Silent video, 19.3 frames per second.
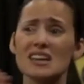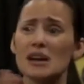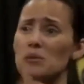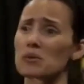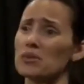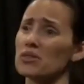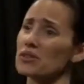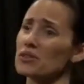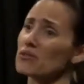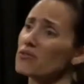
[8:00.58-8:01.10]

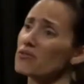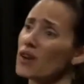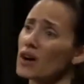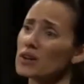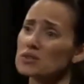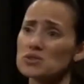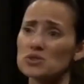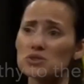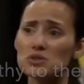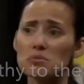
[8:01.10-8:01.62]
stay with your
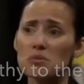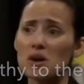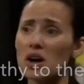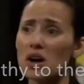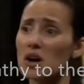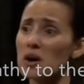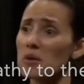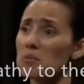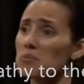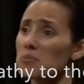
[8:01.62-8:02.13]
foster
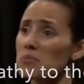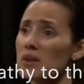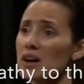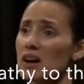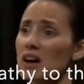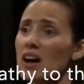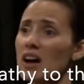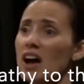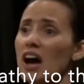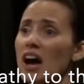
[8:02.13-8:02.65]
mom.
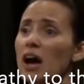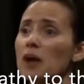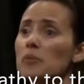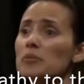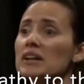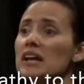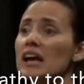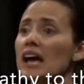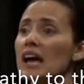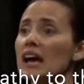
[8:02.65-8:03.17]

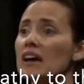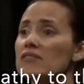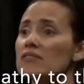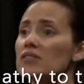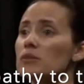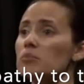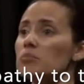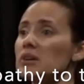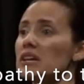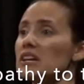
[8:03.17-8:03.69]
I'm going to
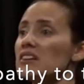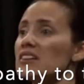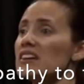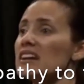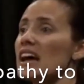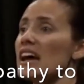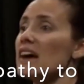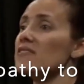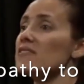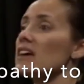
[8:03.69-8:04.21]
have the
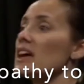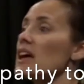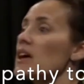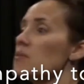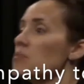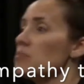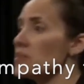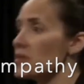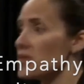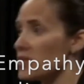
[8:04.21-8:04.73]
parent have
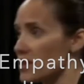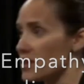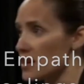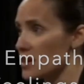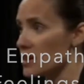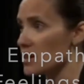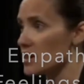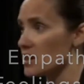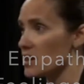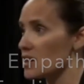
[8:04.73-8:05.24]

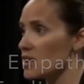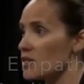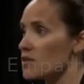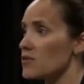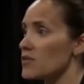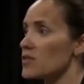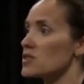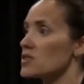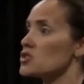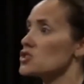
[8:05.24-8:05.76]
empathy
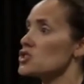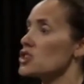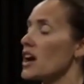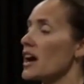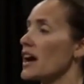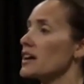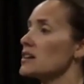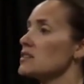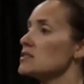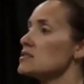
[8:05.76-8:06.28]
for the
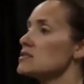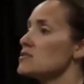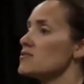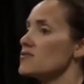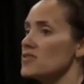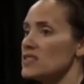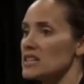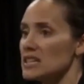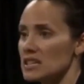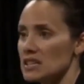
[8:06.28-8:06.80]

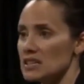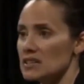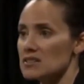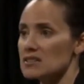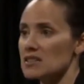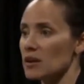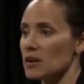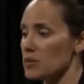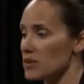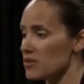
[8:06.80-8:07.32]
child's
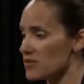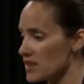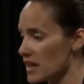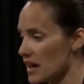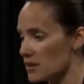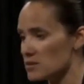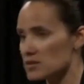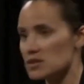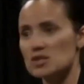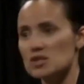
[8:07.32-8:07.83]
feelings that we've
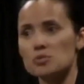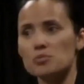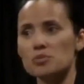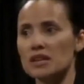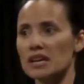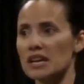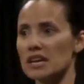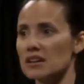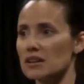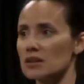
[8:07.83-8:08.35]
now
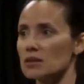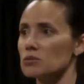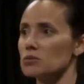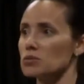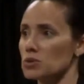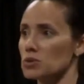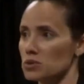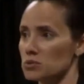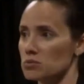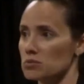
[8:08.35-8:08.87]
displayed in
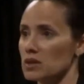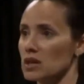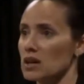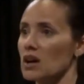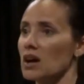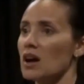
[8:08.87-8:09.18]
the room.